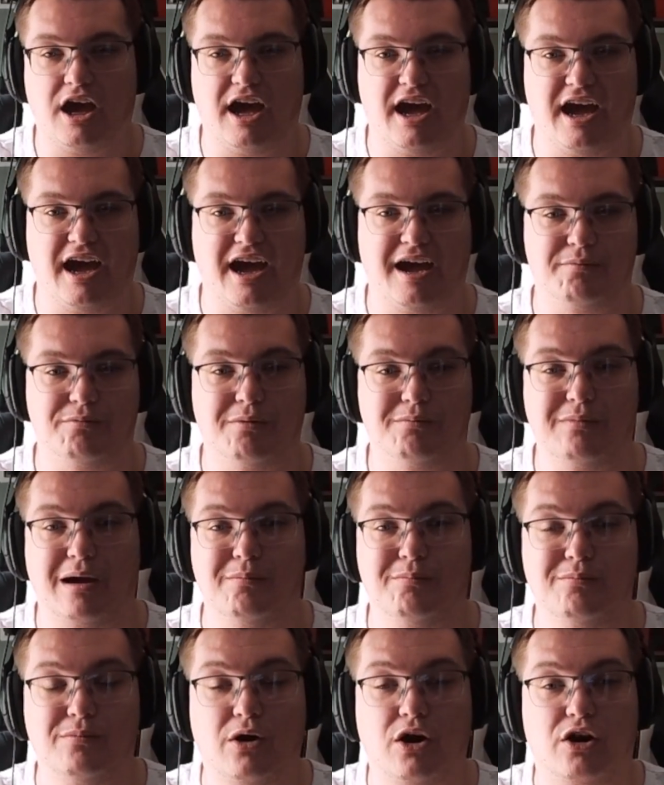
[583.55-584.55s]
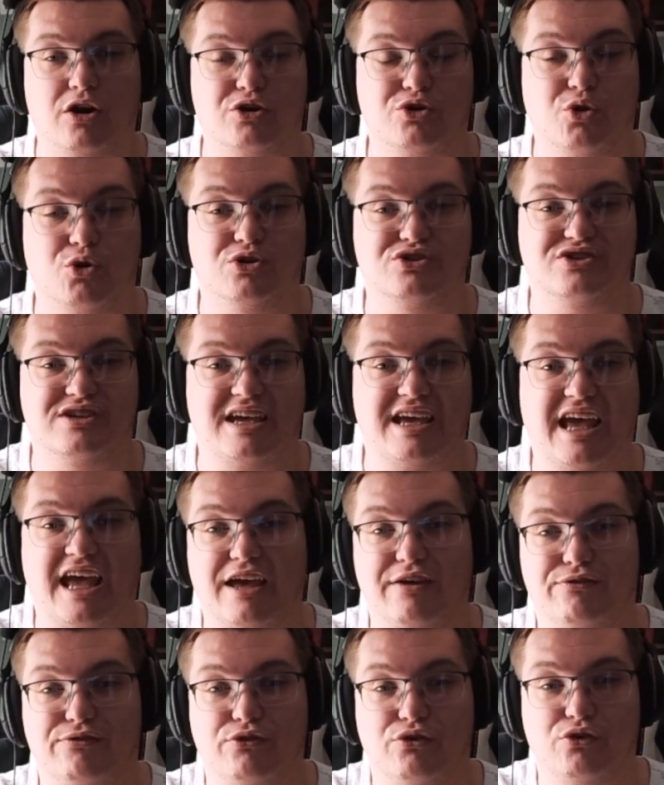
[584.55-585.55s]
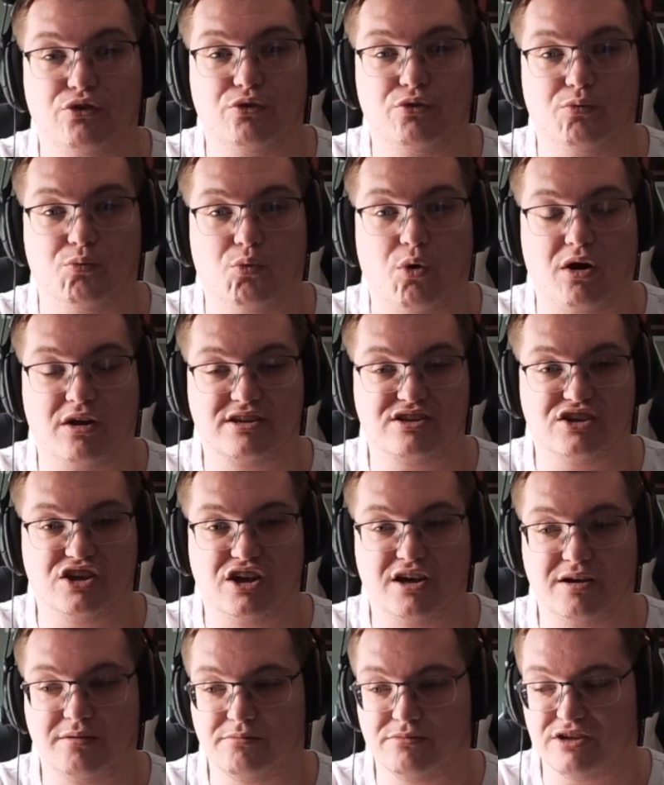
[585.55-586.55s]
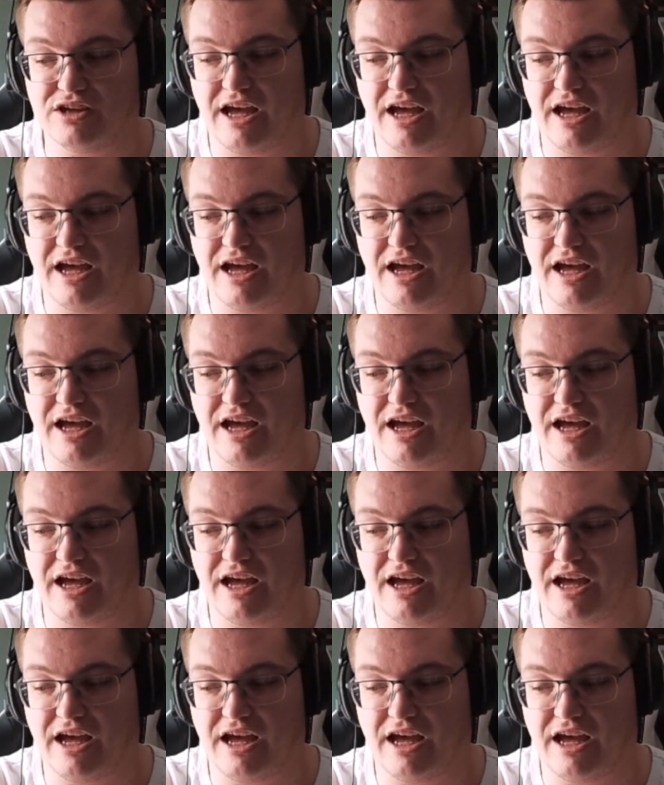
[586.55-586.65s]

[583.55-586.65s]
and remember of course if you what um,